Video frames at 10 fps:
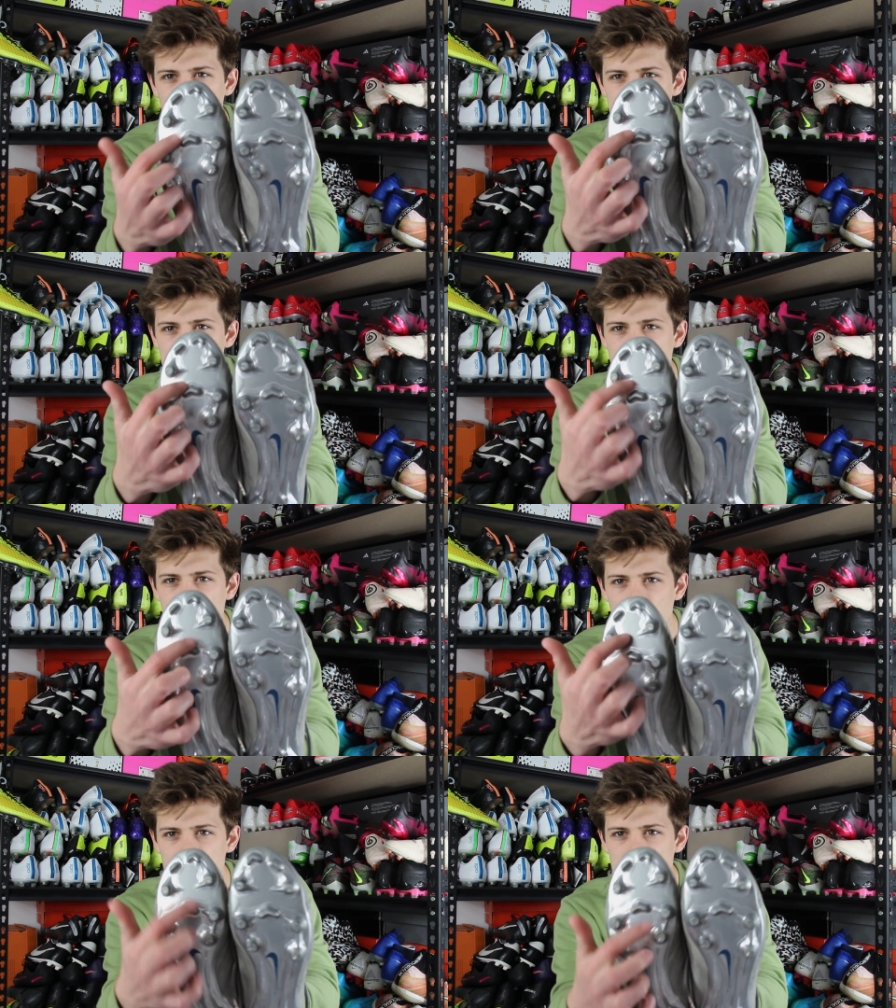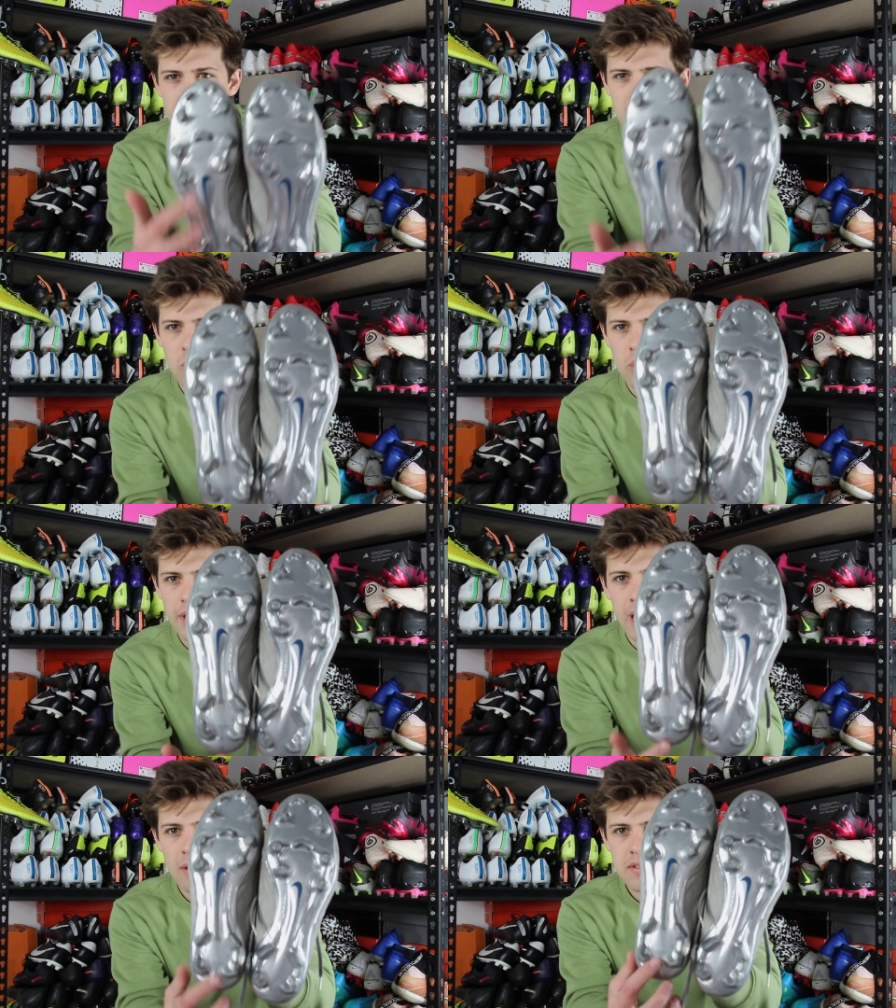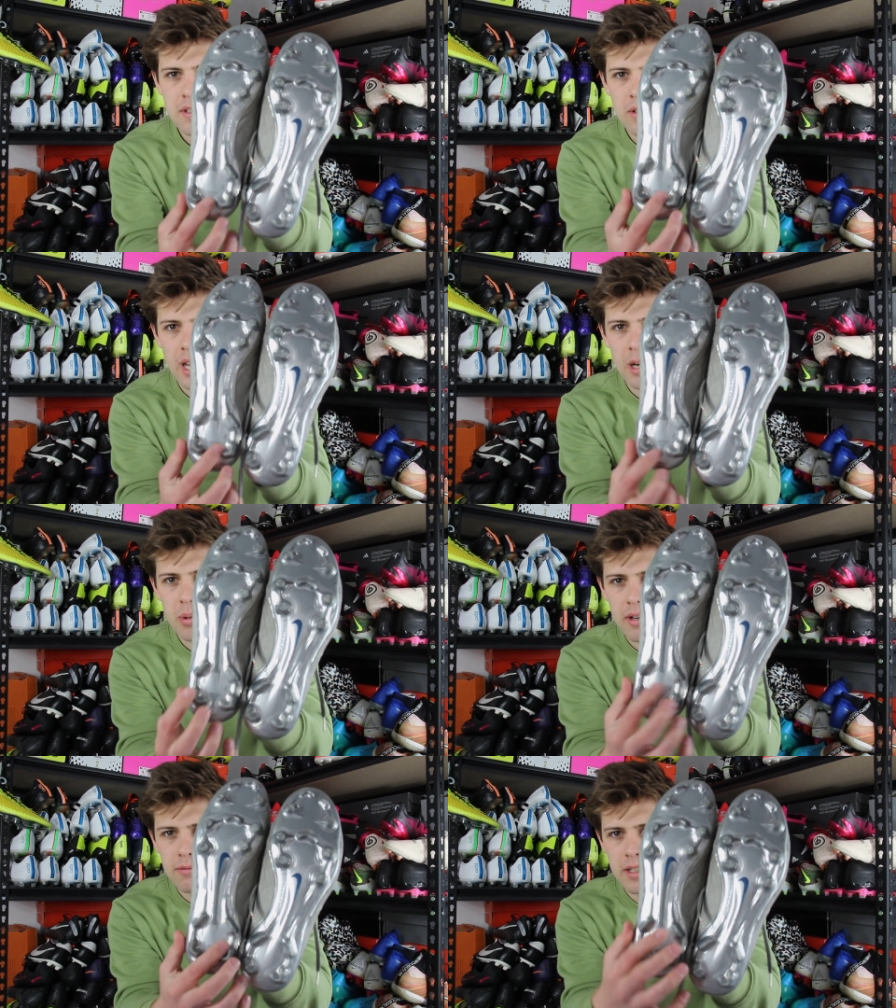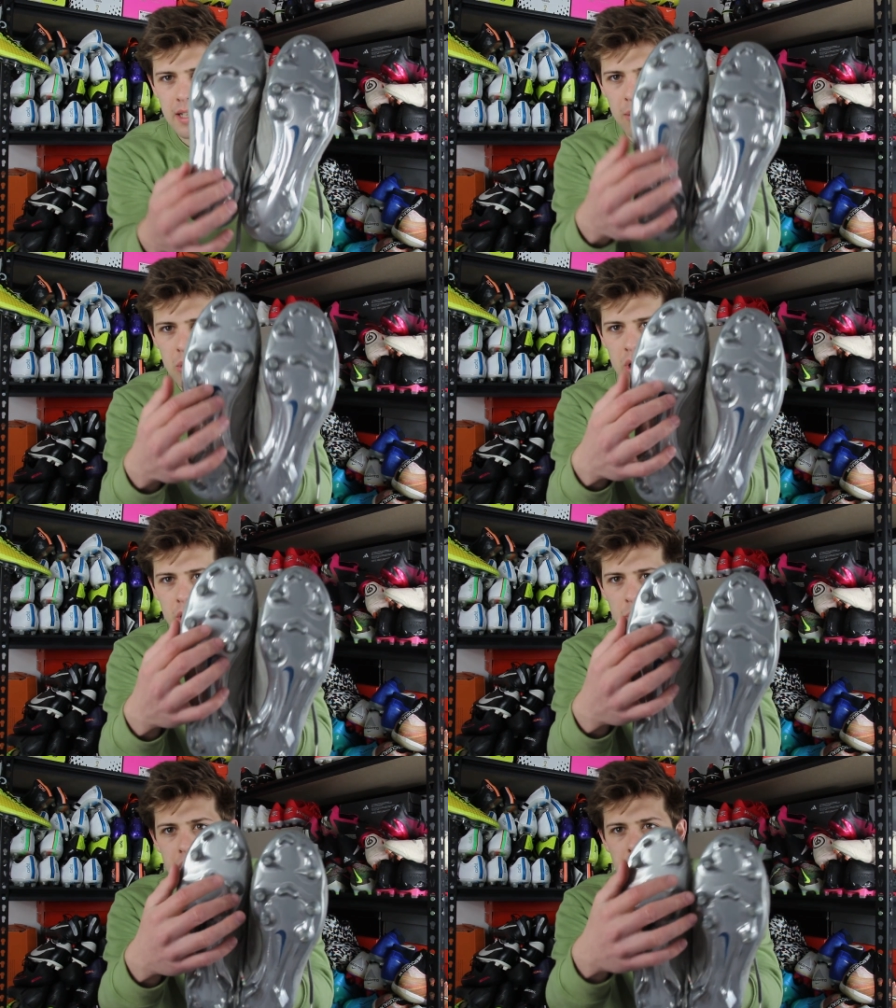you can see here it's definitely worn out. It's still kind of prevalent down below,